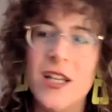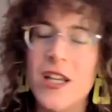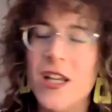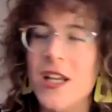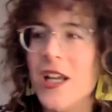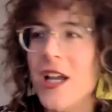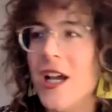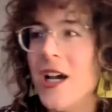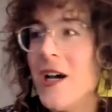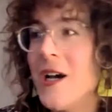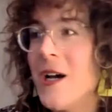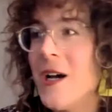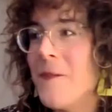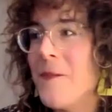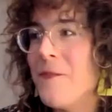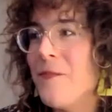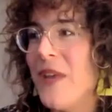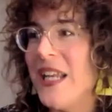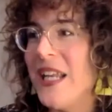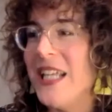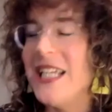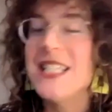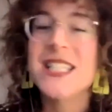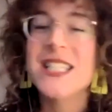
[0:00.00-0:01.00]

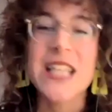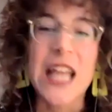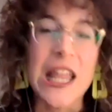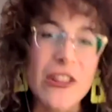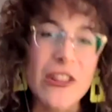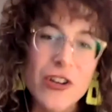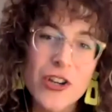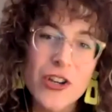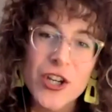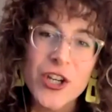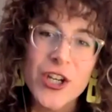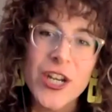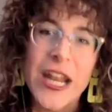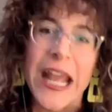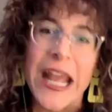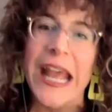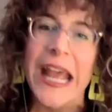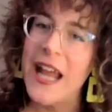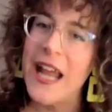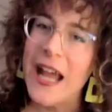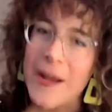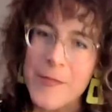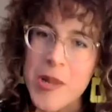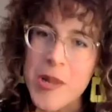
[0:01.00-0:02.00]
many Southern
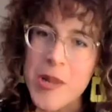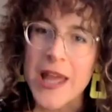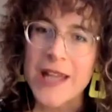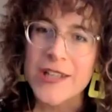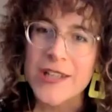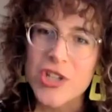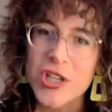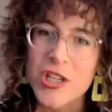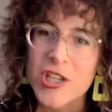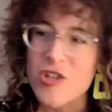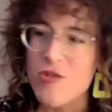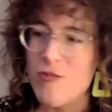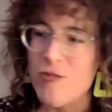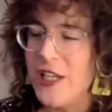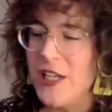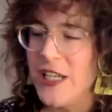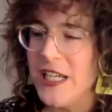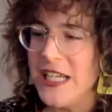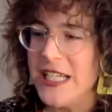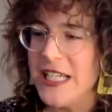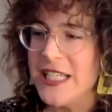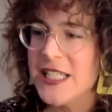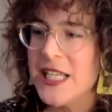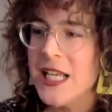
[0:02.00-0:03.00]
and Appalachian
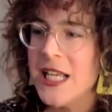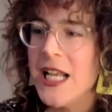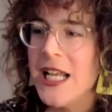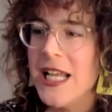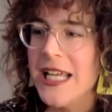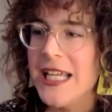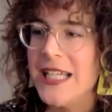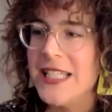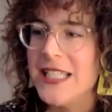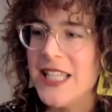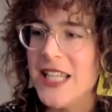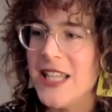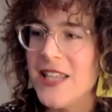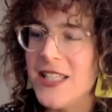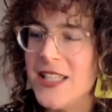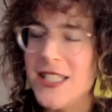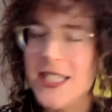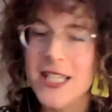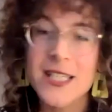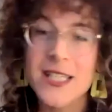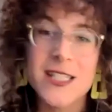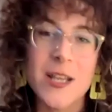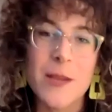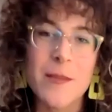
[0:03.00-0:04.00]
communities, is that this
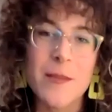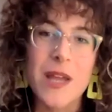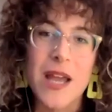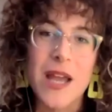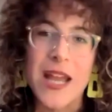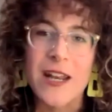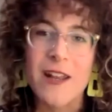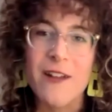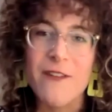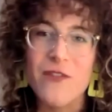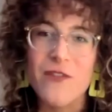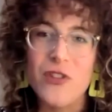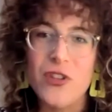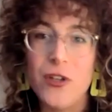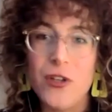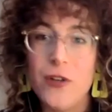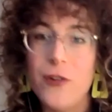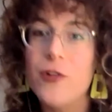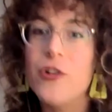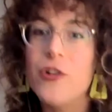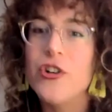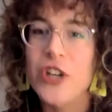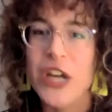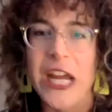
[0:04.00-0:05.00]
is some kind of
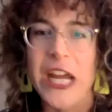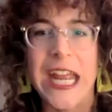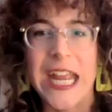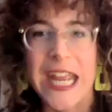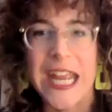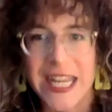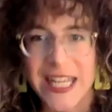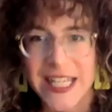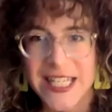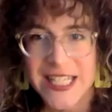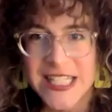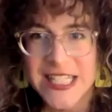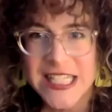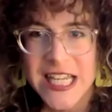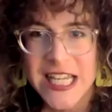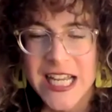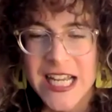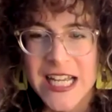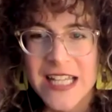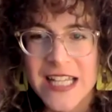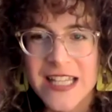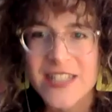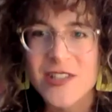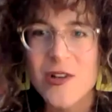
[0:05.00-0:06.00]
new craze,
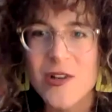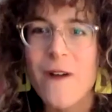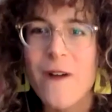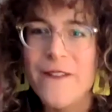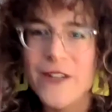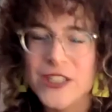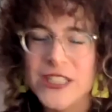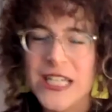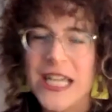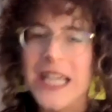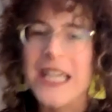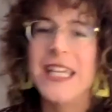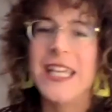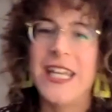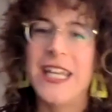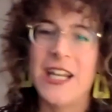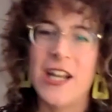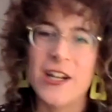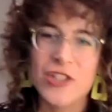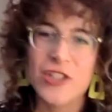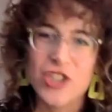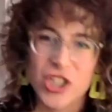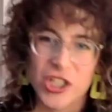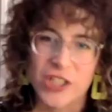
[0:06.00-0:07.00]
that's overtaking
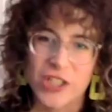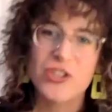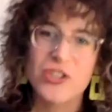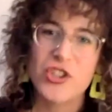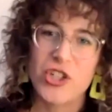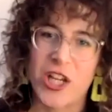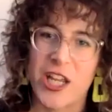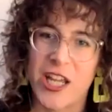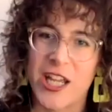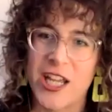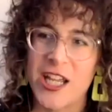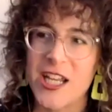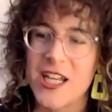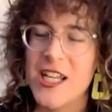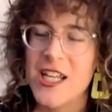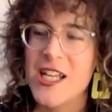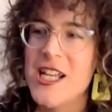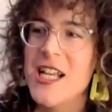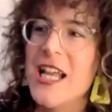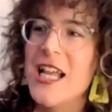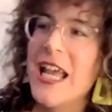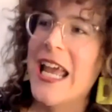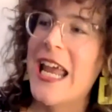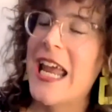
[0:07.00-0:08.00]
our children,
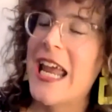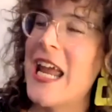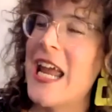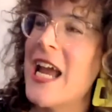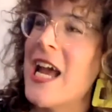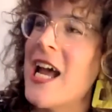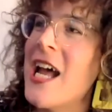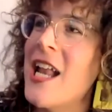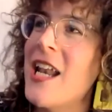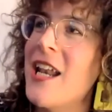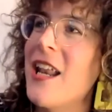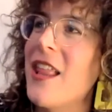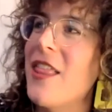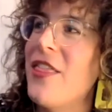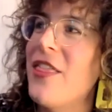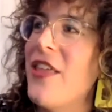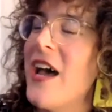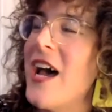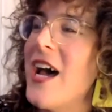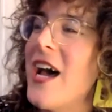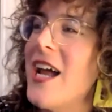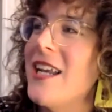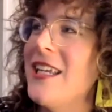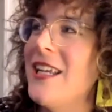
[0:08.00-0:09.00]
and
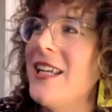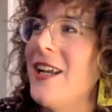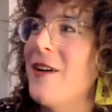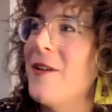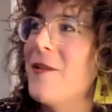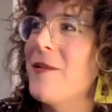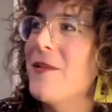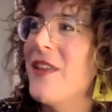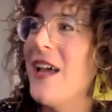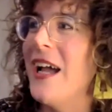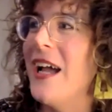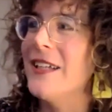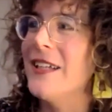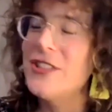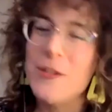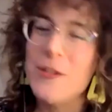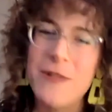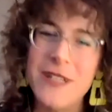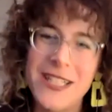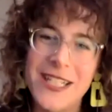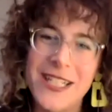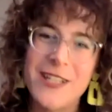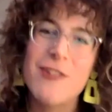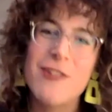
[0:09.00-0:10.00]
that, you know, the
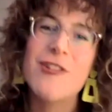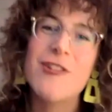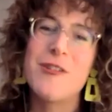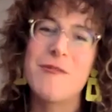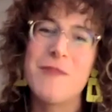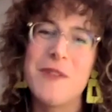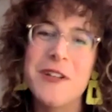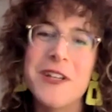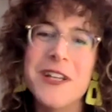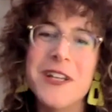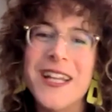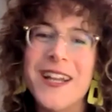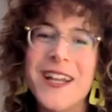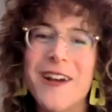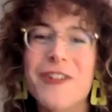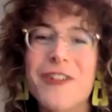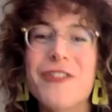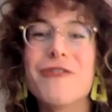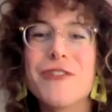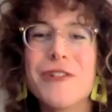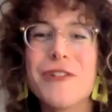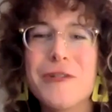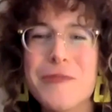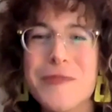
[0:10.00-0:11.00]
LGBTQ community are
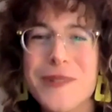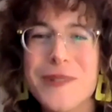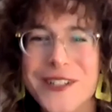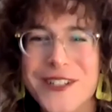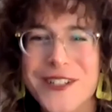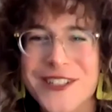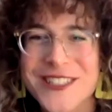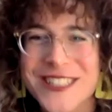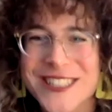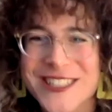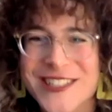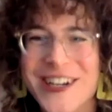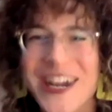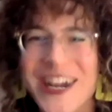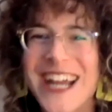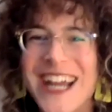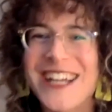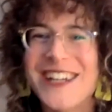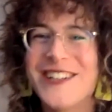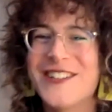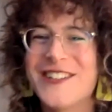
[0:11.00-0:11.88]
groomers, right?